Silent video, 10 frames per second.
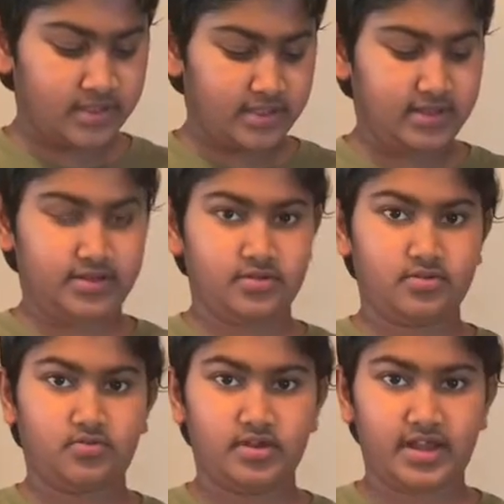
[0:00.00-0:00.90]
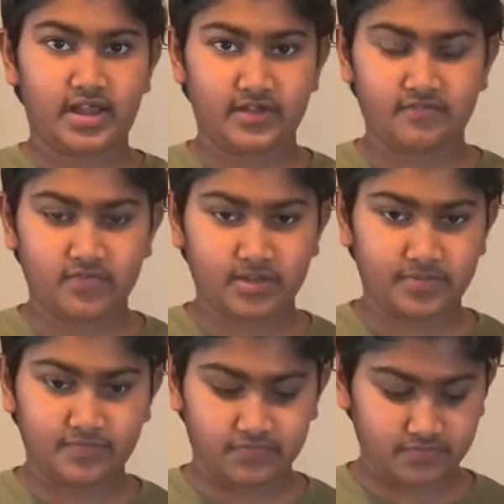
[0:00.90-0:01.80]
and 1/2 cup
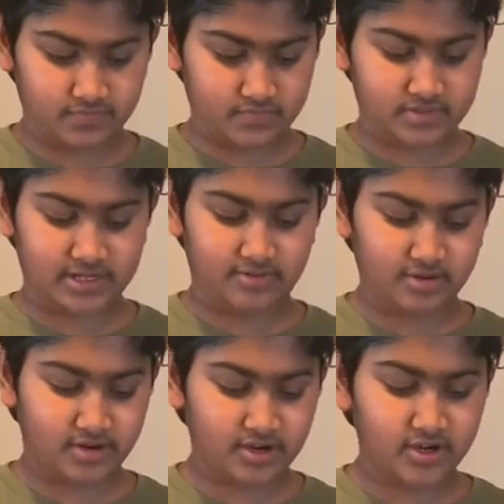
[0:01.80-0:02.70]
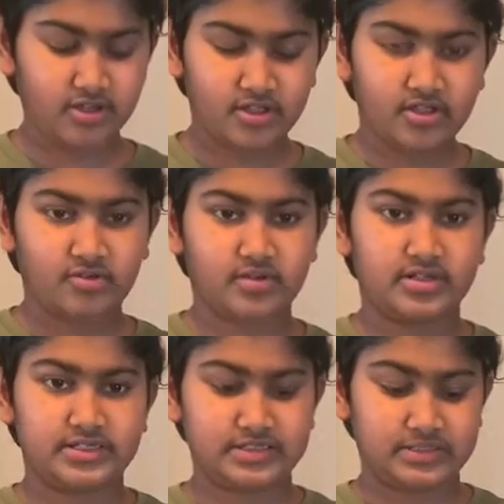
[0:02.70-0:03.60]
of sour curd, 1
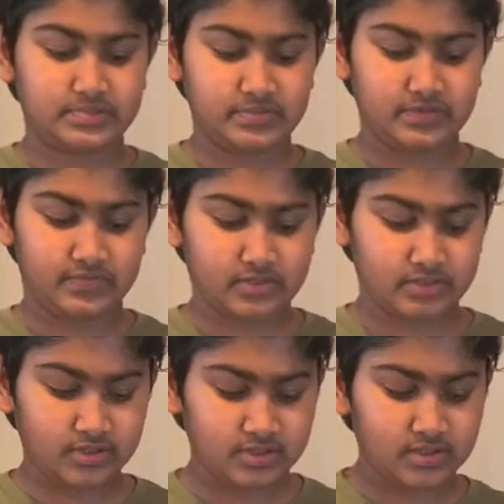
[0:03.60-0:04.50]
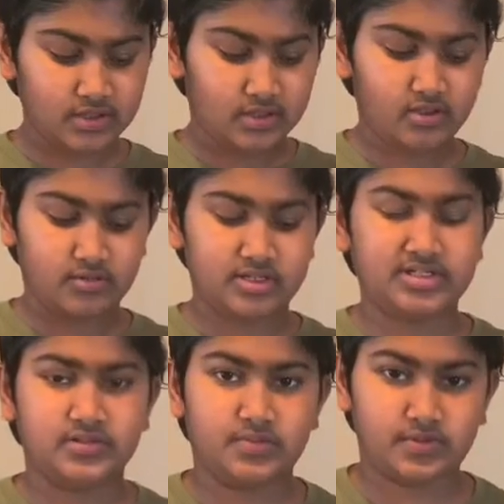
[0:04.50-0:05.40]
teaspoon of salt, 1
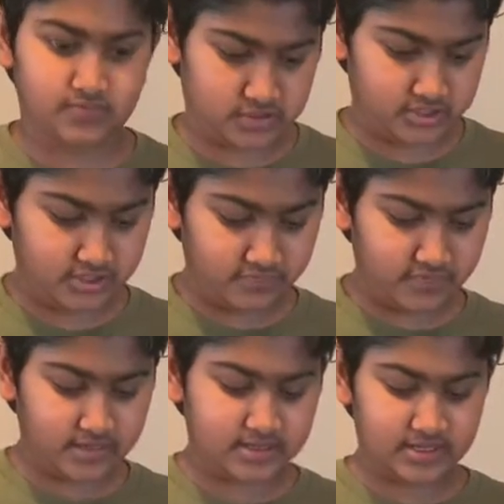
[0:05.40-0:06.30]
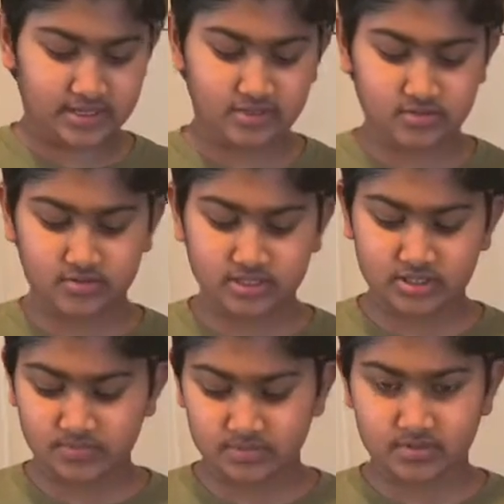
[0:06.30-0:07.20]
teaspoon of chili flakes, and 2
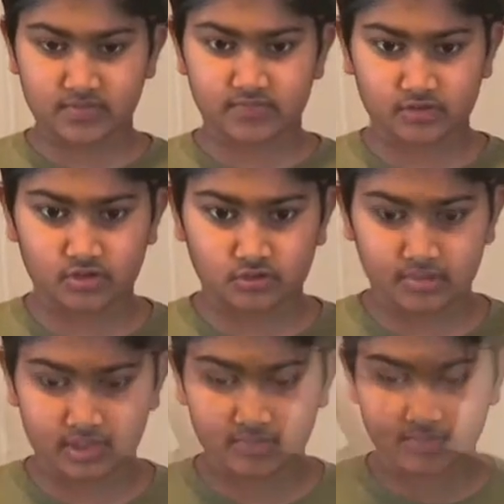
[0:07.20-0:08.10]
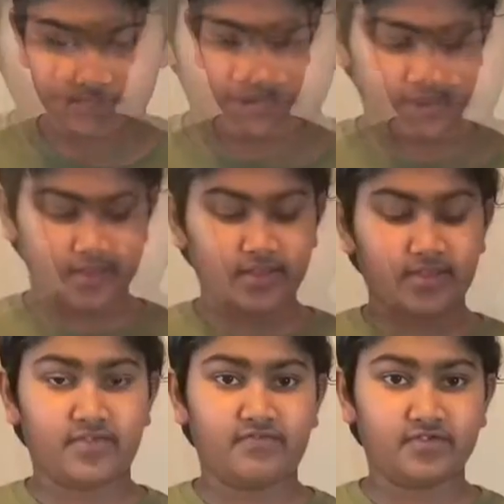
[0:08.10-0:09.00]
teaspoons of cumin.
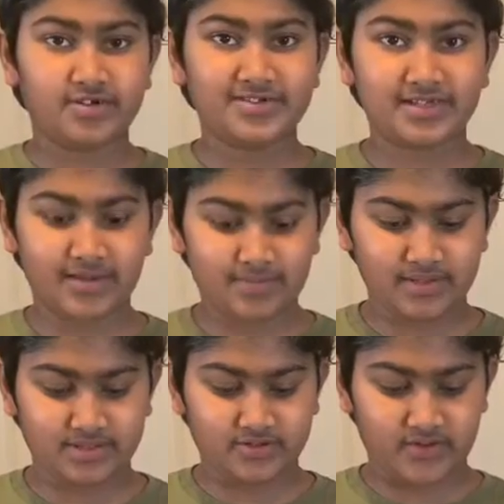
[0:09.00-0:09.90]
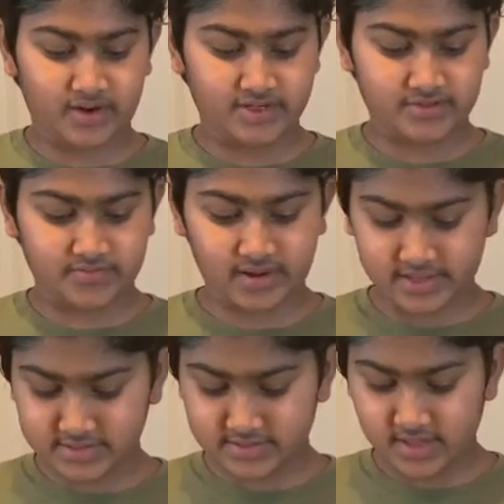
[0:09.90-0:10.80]
The first step is to grind your
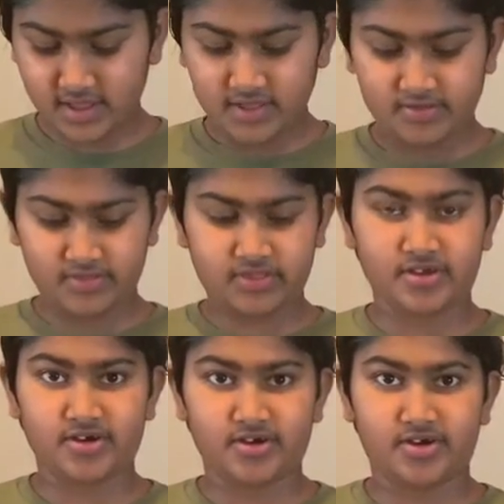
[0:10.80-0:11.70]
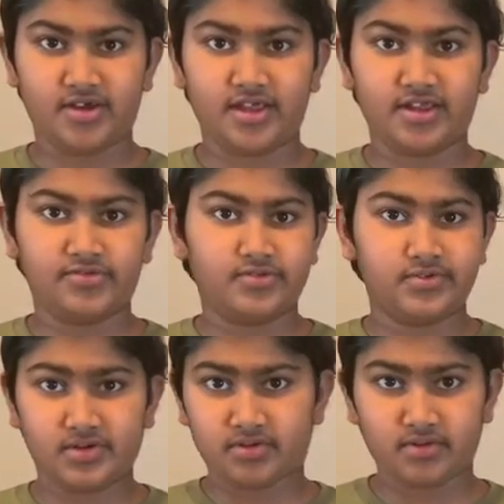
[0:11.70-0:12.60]
rice with the curd, and you do
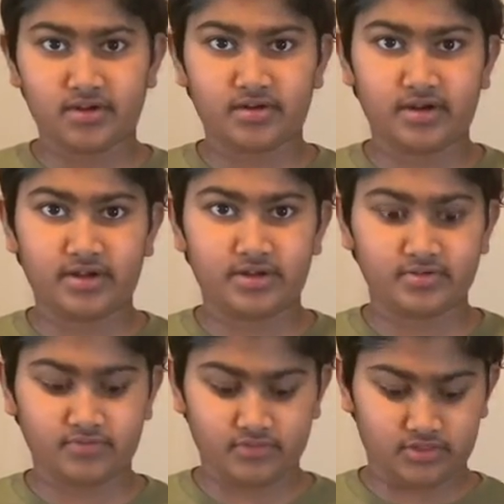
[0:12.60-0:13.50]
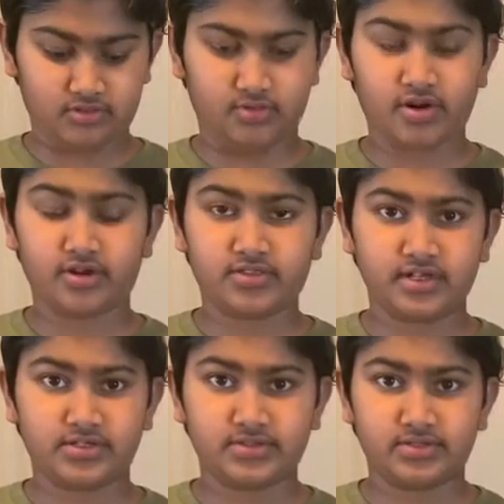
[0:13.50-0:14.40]
not want to grind it with the water
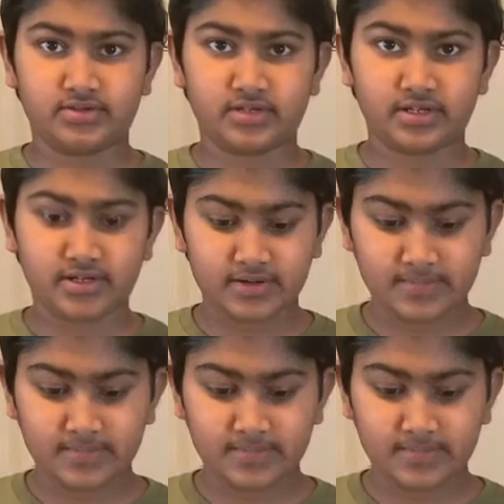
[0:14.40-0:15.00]
that you soaked it in.